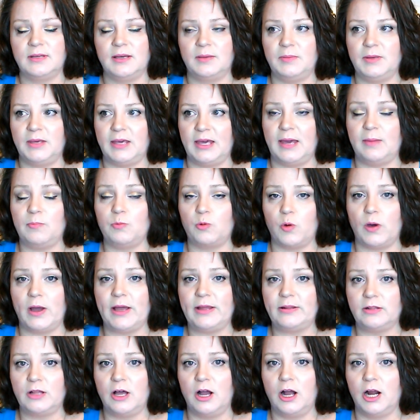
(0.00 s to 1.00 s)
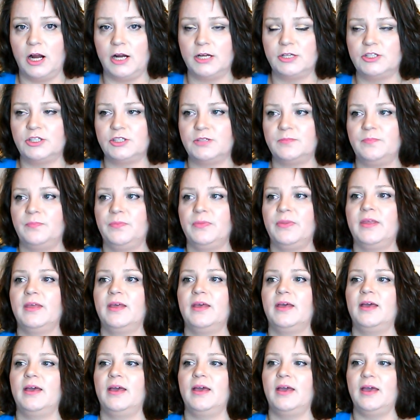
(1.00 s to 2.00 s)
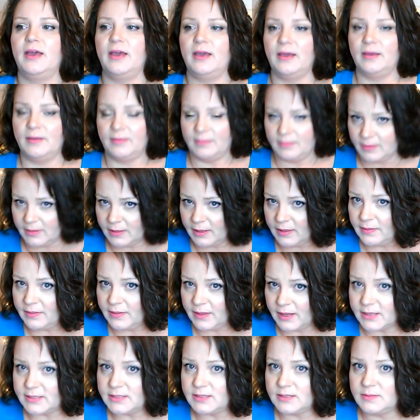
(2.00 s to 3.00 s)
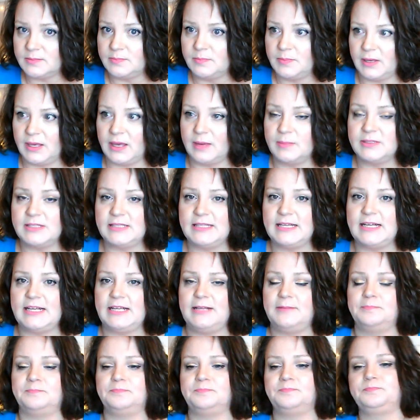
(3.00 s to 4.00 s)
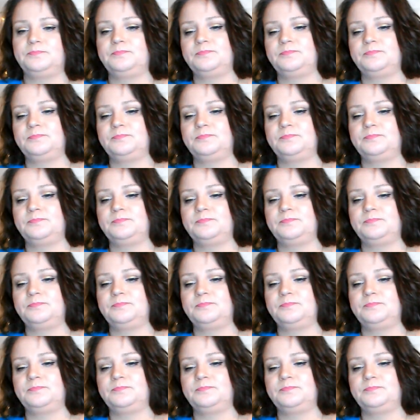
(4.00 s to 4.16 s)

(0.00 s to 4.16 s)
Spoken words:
and became quite large, and thus became a city.